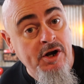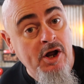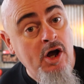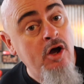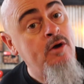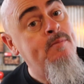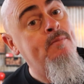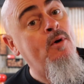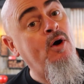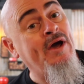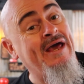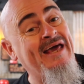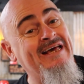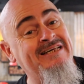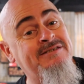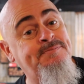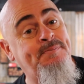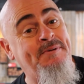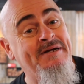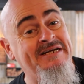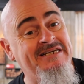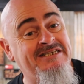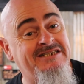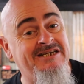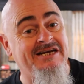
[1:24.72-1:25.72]
know, my
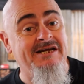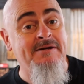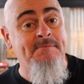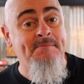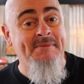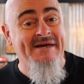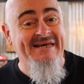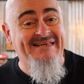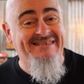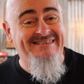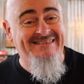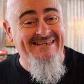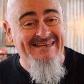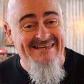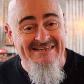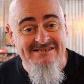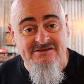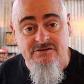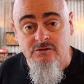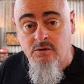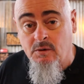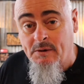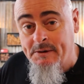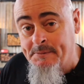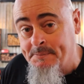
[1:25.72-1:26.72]
SPG mix is
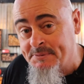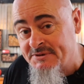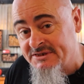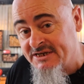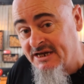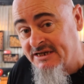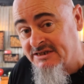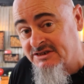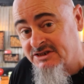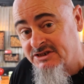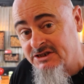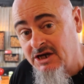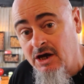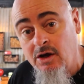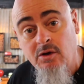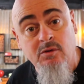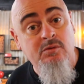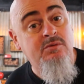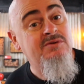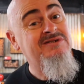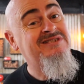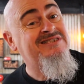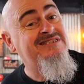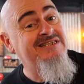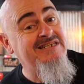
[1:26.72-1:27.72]
20%
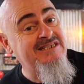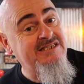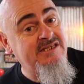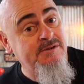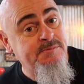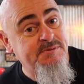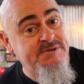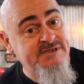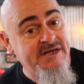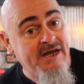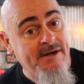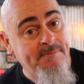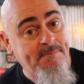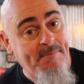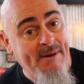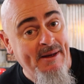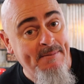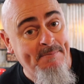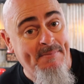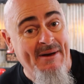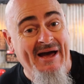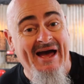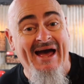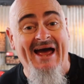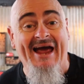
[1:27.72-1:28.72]
salt, 60%
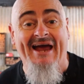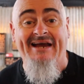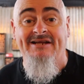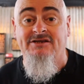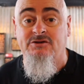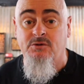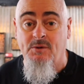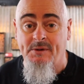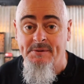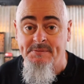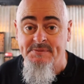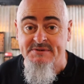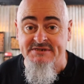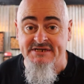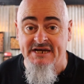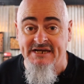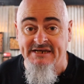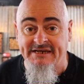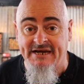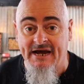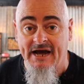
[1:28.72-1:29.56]
pepper, and 20%